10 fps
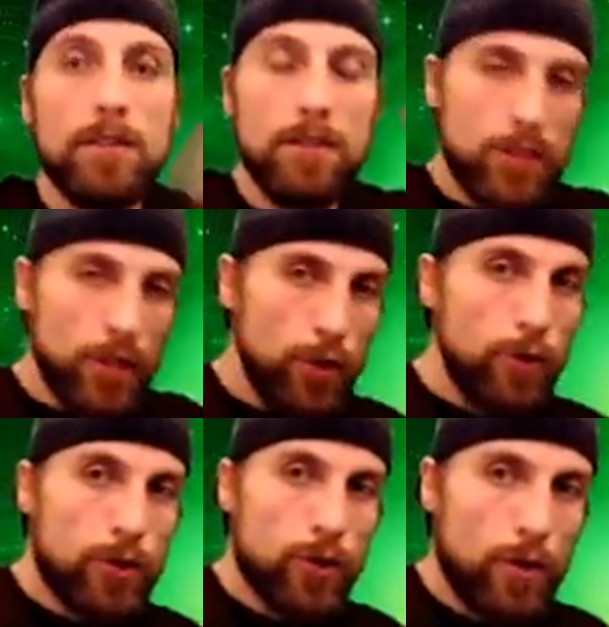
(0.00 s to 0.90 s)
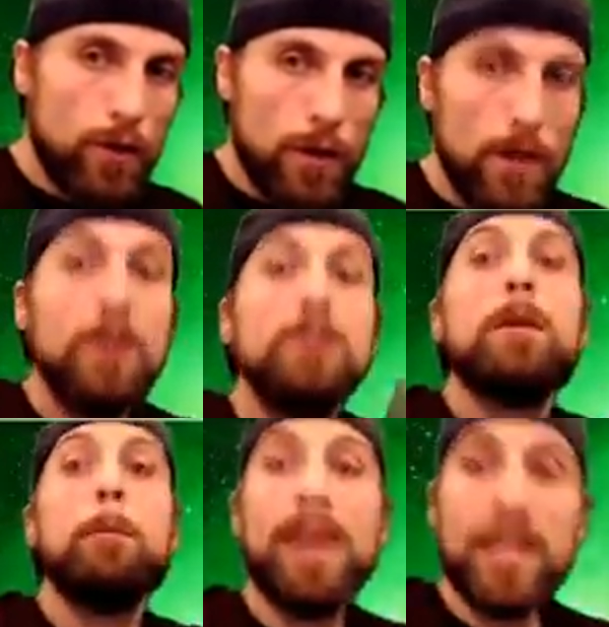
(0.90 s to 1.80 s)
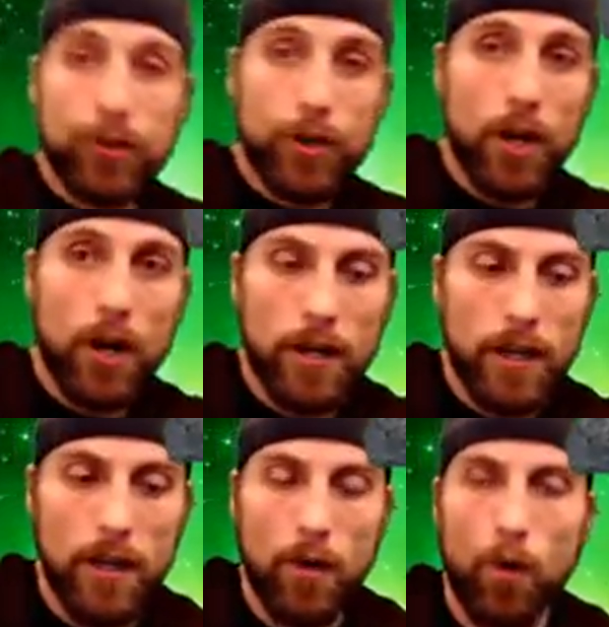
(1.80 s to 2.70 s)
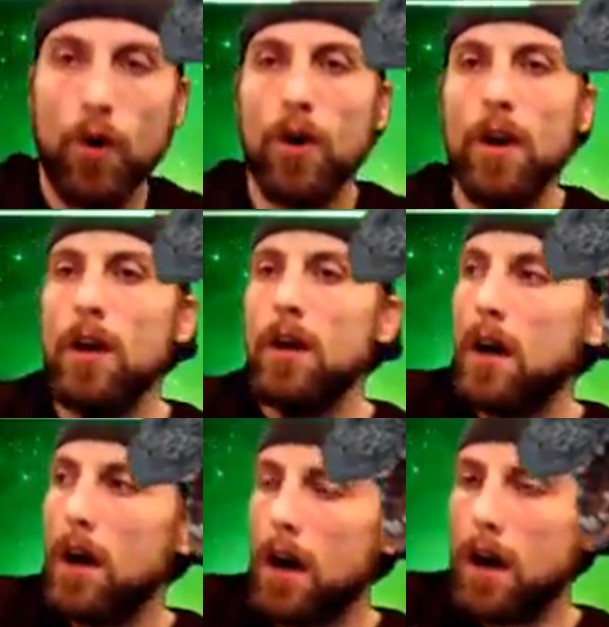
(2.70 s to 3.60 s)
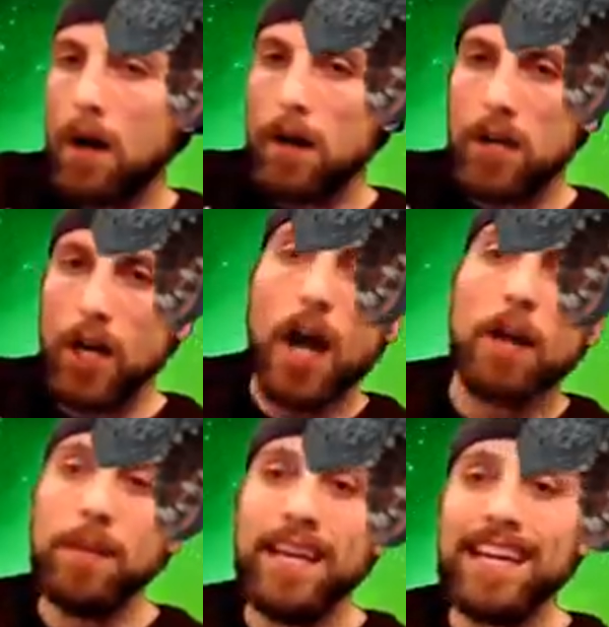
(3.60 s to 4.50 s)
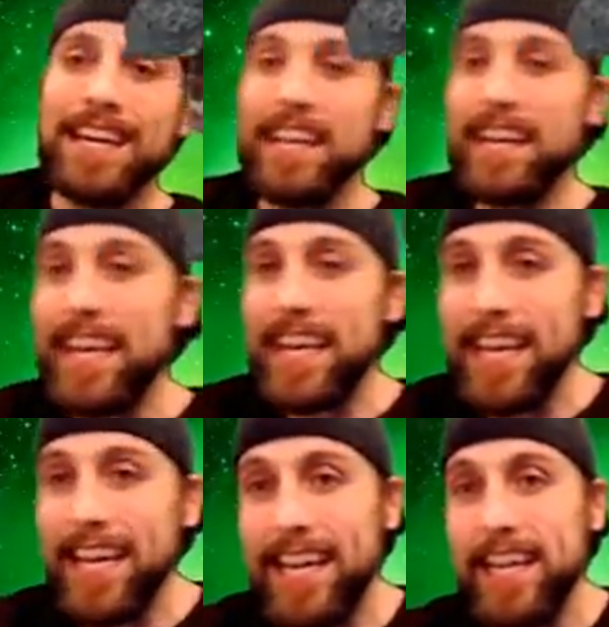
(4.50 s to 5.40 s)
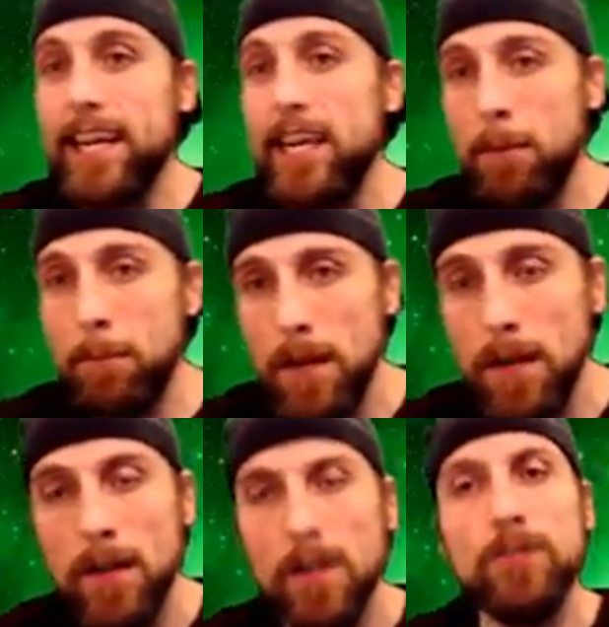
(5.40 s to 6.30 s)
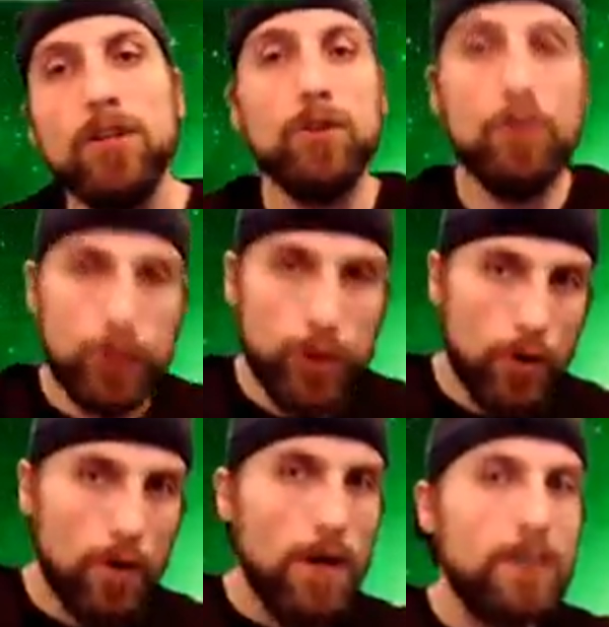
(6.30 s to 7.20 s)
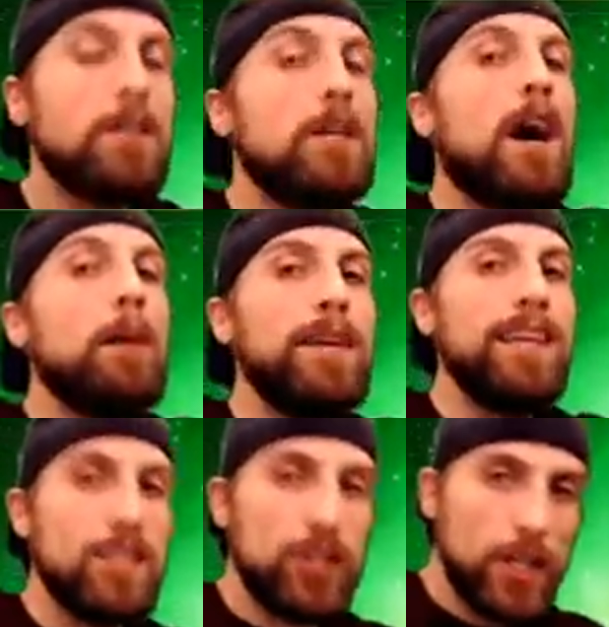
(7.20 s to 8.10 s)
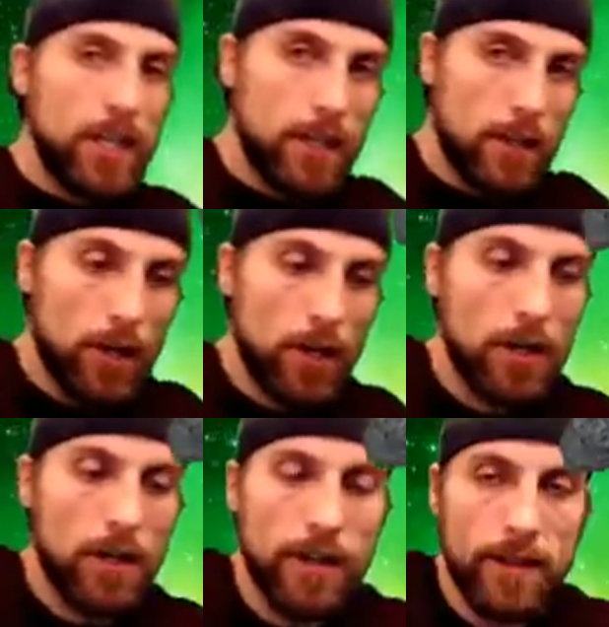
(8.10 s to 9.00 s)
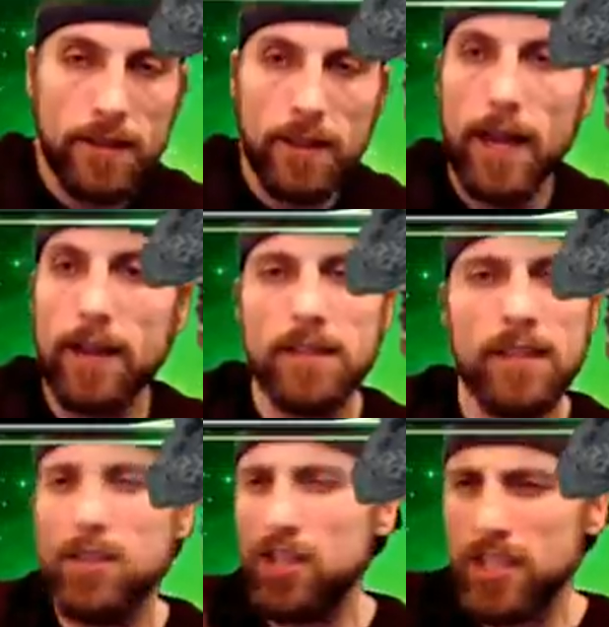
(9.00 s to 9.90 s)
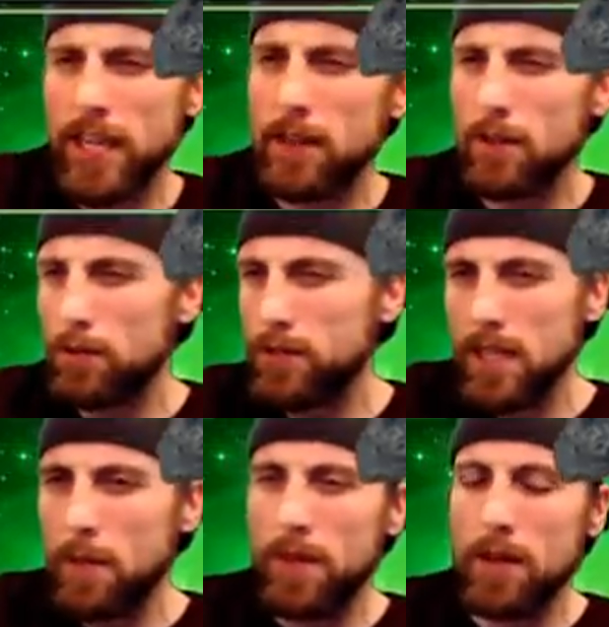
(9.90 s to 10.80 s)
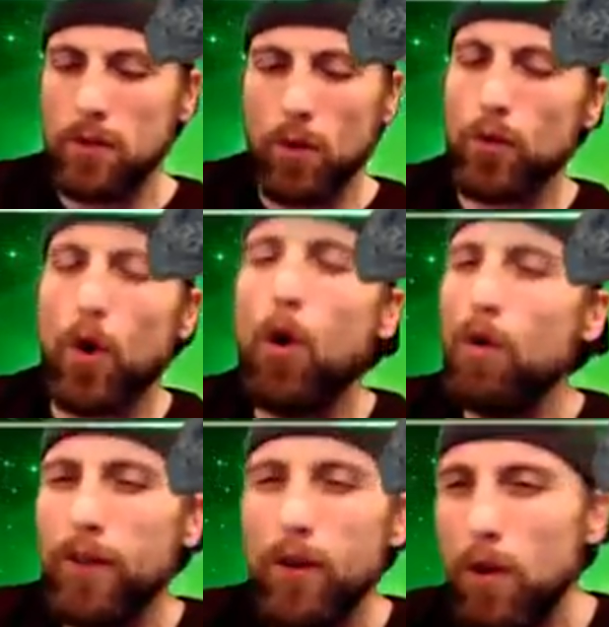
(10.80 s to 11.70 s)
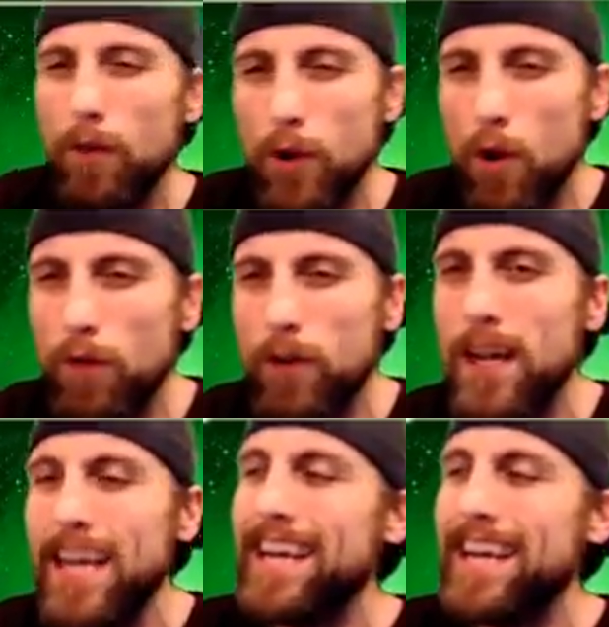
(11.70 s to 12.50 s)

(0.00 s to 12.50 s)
to neutral to matriarchy, or uh, God being a he and a him, to neutral, to God being a she and her, and this and that. It's, it's just cyclical. Same thing told over and over and over.